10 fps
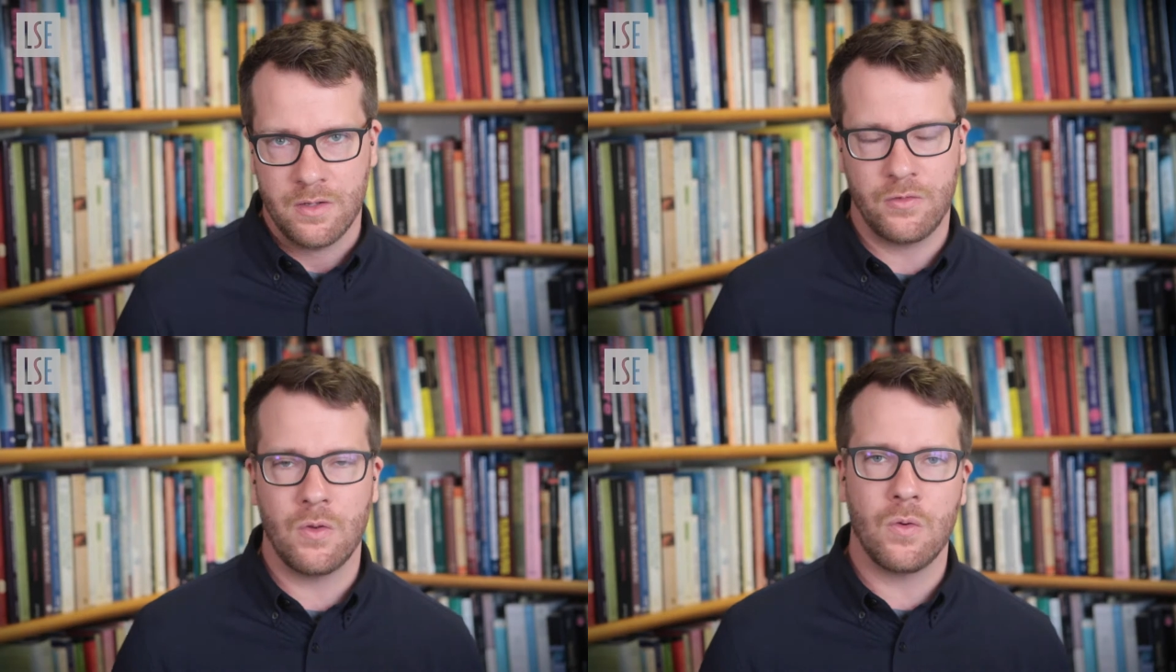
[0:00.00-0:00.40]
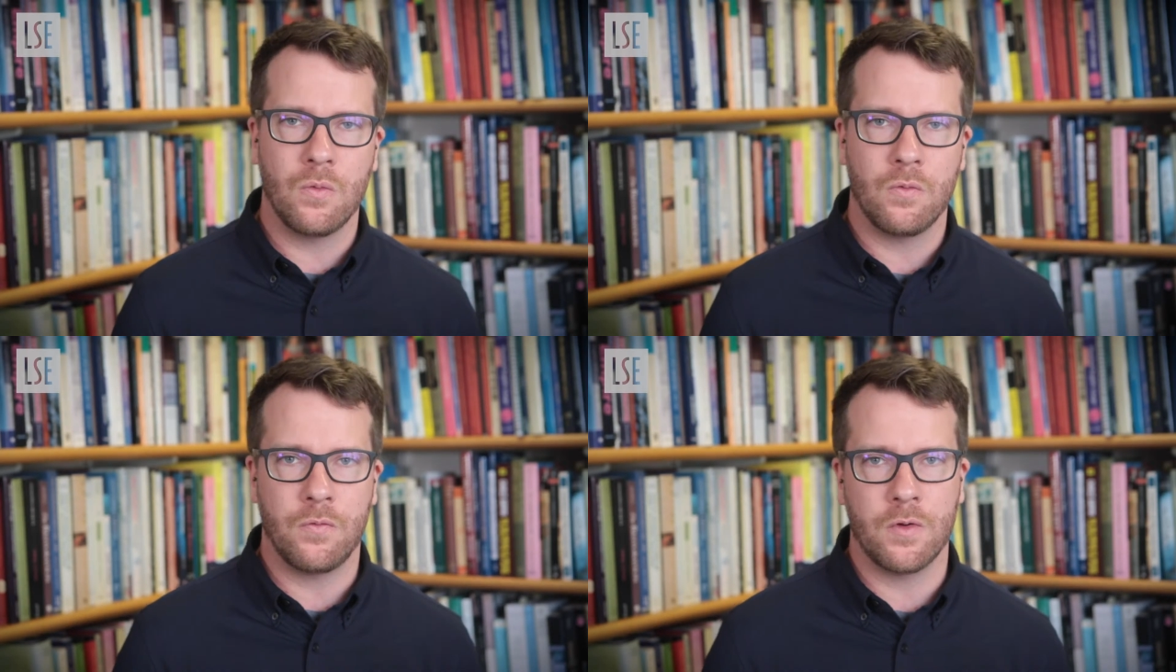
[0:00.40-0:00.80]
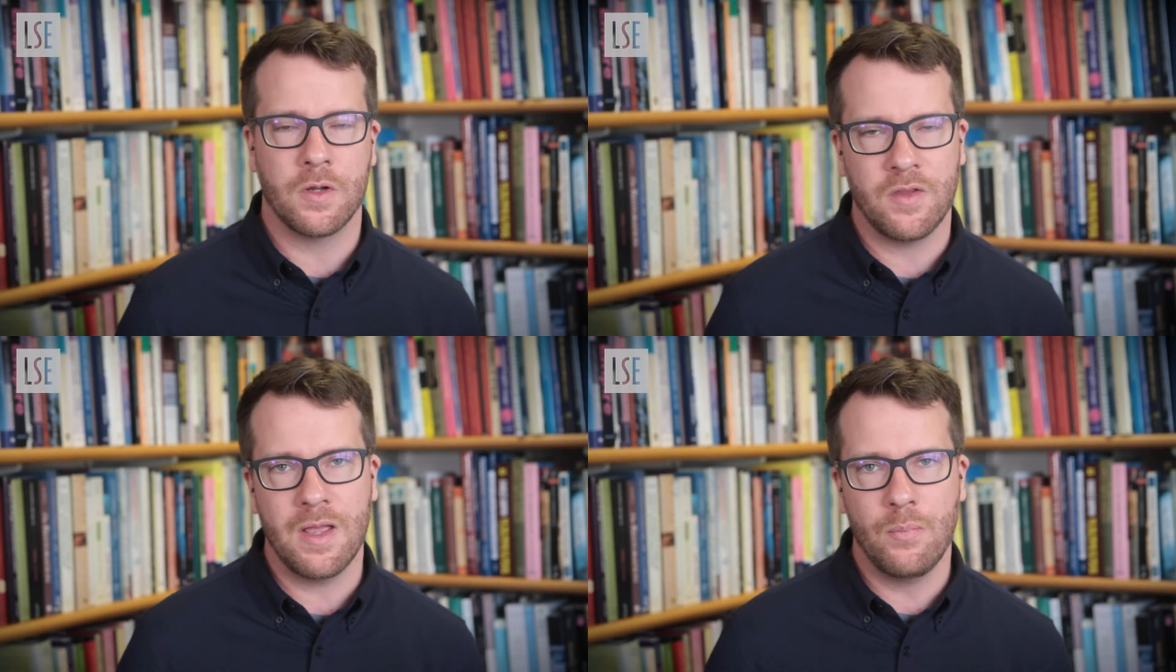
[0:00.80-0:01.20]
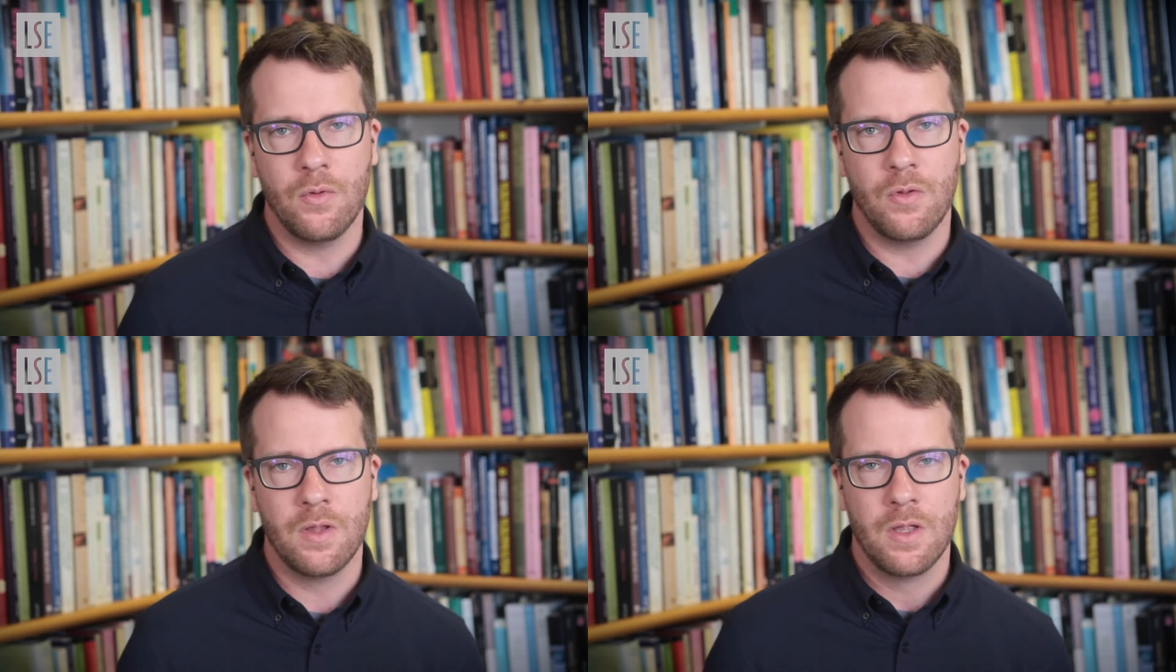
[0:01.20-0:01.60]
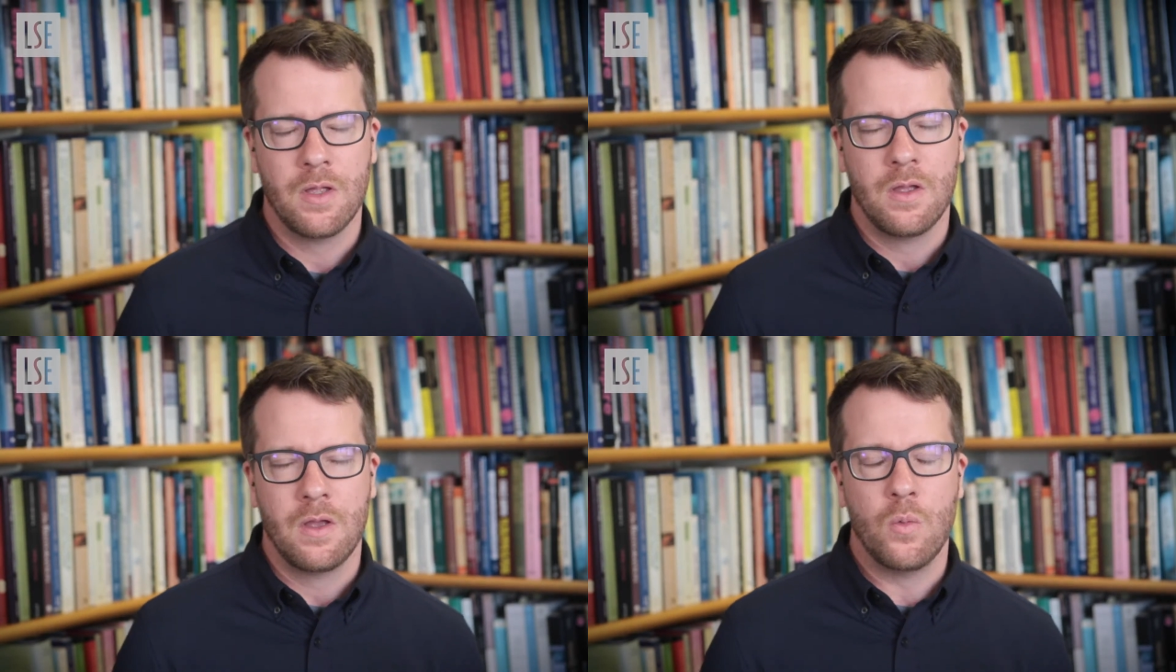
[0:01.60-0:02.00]
So, for example,
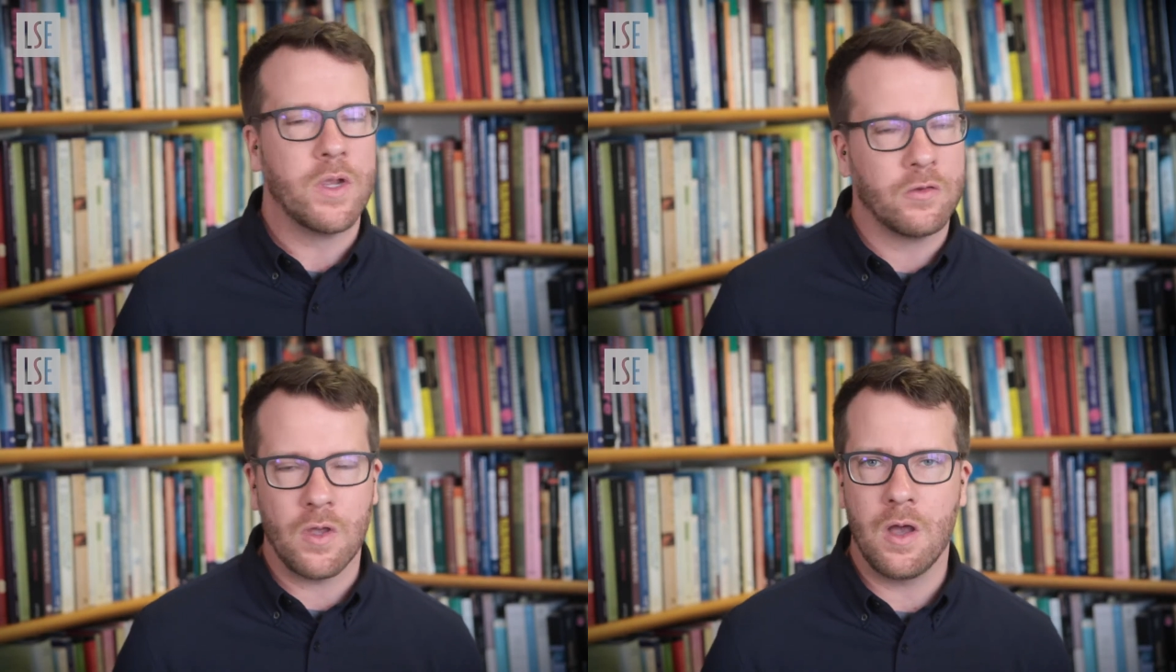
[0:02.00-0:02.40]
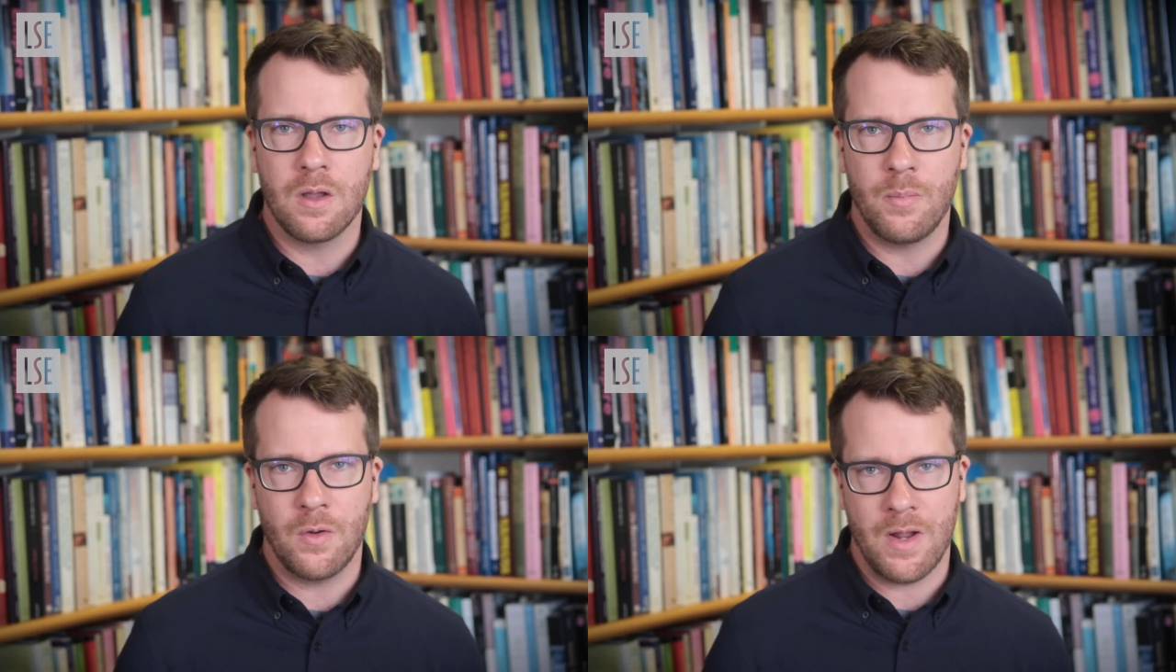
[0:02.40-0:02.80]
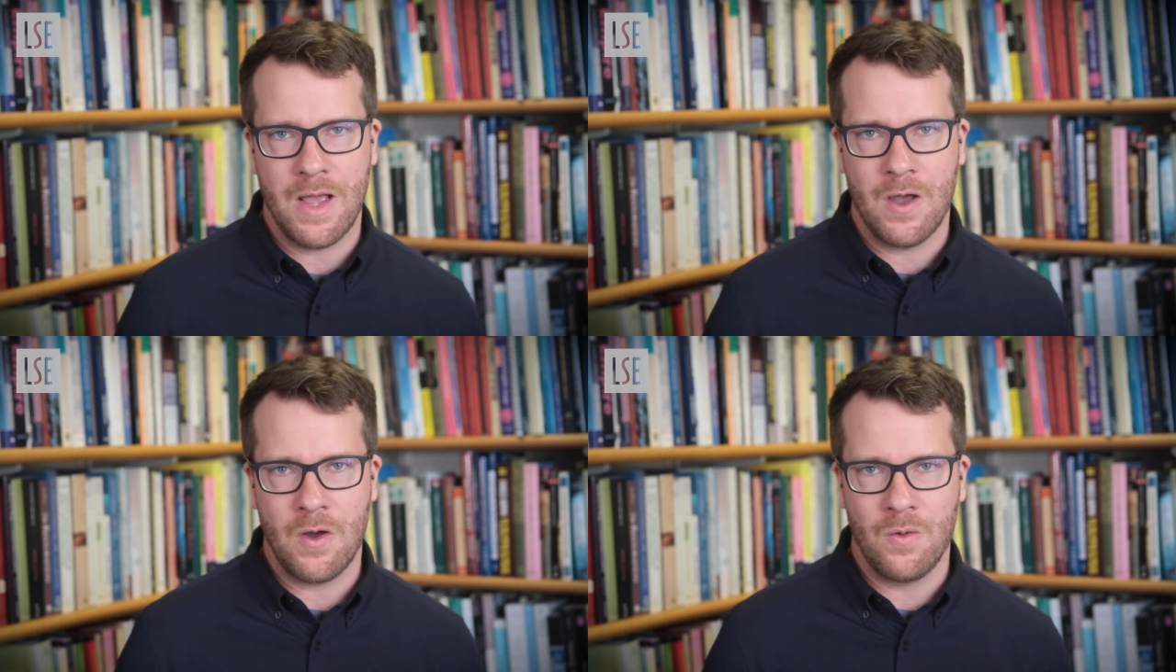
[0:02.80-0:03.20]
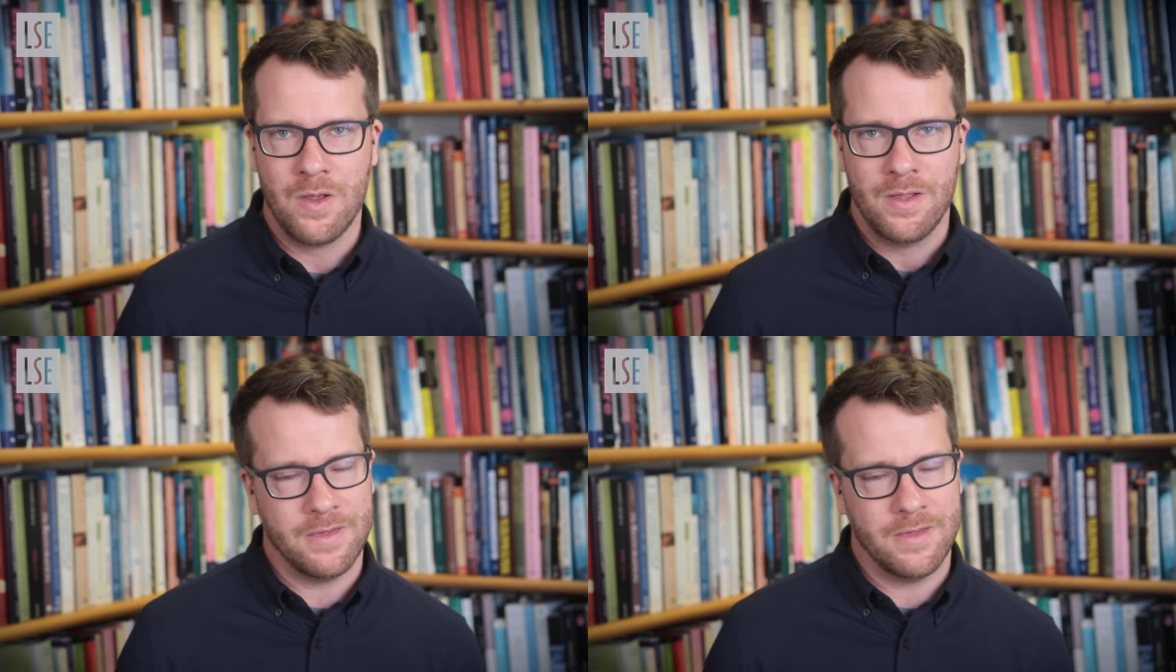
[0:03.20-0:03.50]
we could talk about how